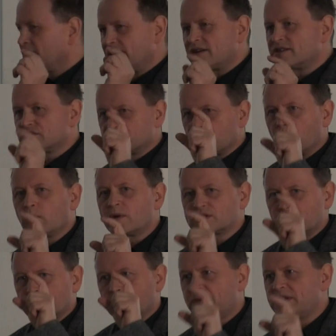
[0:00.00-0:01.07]
there is
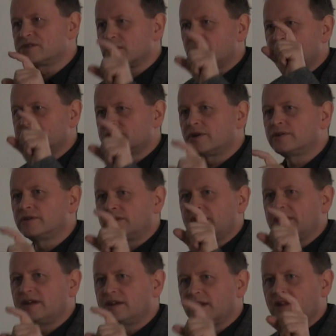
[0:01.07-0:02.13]
always going to be some
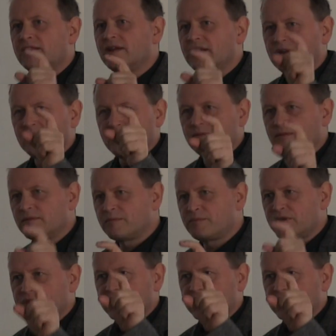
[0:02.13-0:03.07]
uncertainty in